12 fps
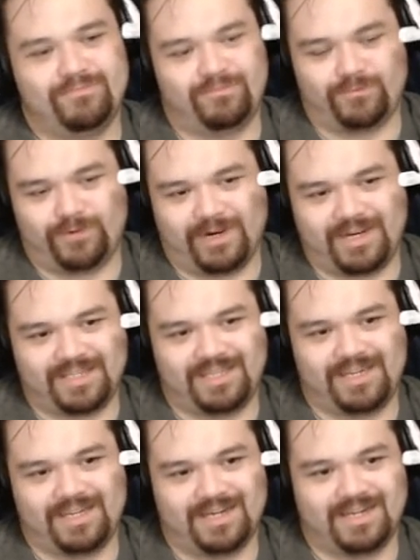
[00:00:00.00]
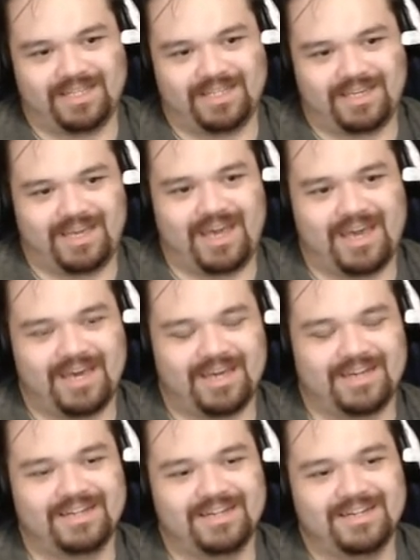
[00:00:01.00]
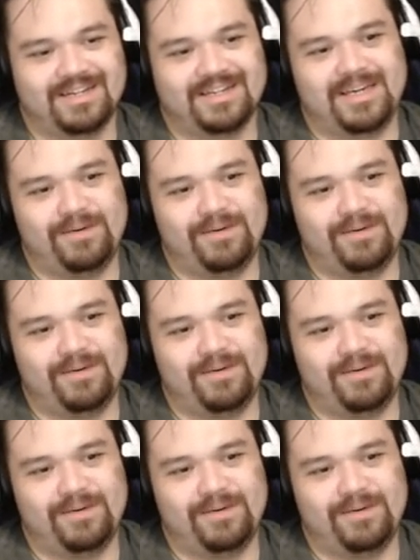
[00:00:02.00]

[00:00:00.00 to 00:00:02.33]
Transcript: ring the uh, the can, he would